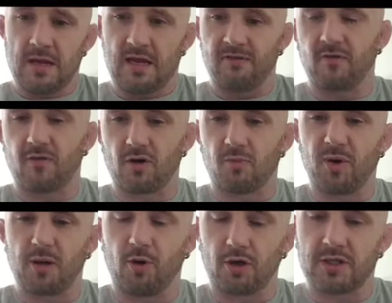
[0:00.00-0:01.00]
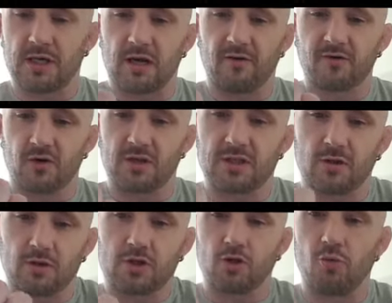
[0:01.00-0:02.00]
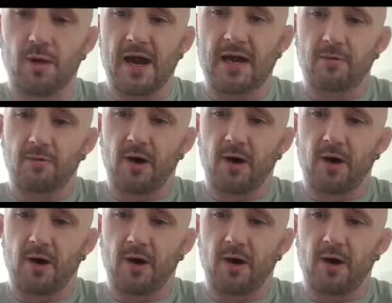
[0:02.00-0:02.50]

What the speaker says: If you've got the big boxing gloves on, it's not too bad,